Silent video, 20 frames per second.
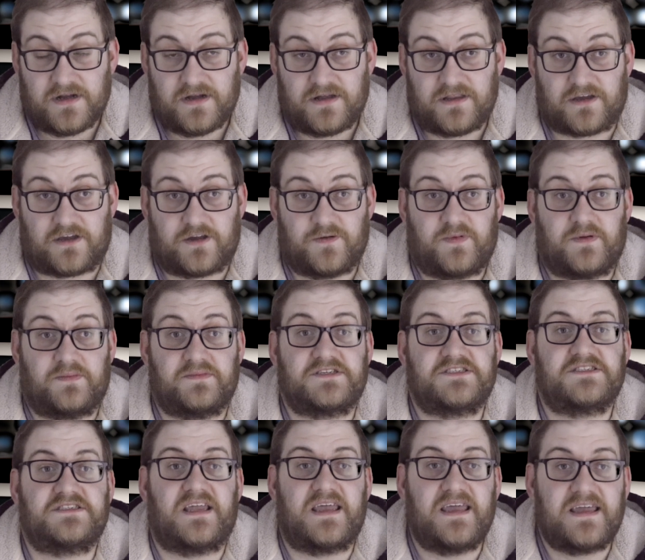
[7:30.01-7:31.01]
that could be
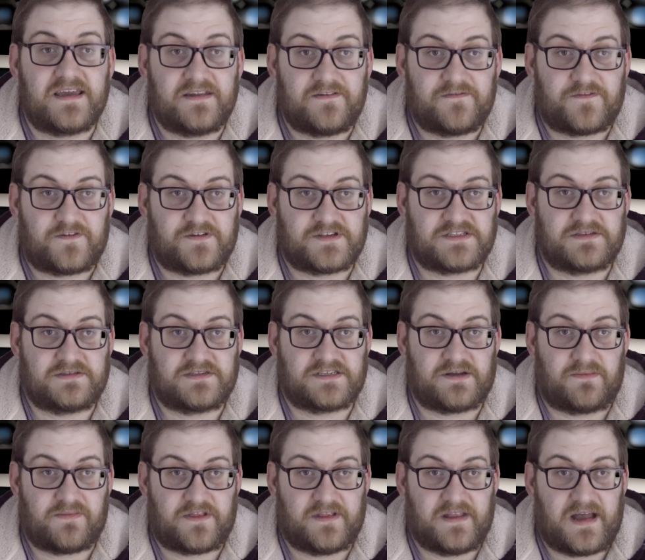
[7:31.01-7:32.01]
mistaken for
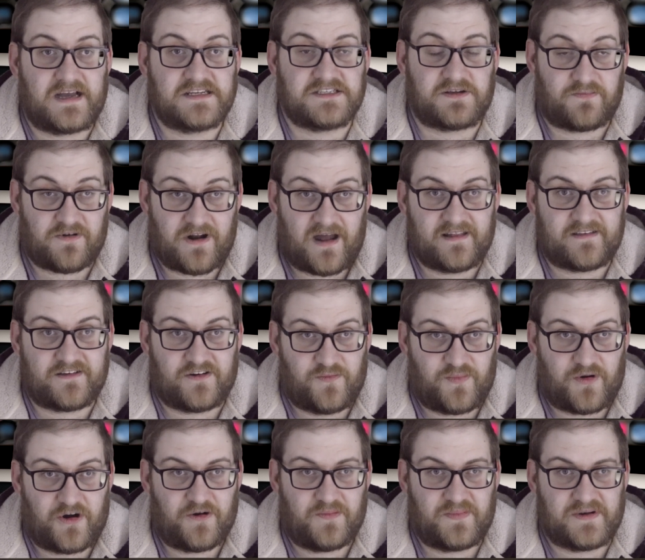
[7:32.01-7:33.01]
something that has a practical
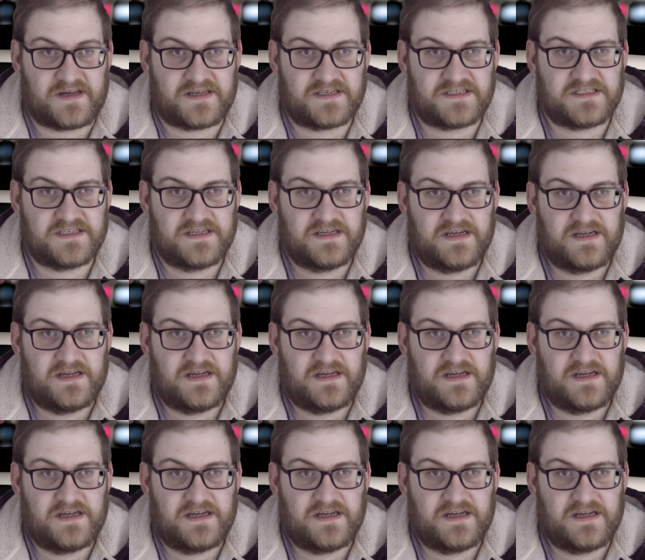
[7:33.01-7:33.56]
purpose,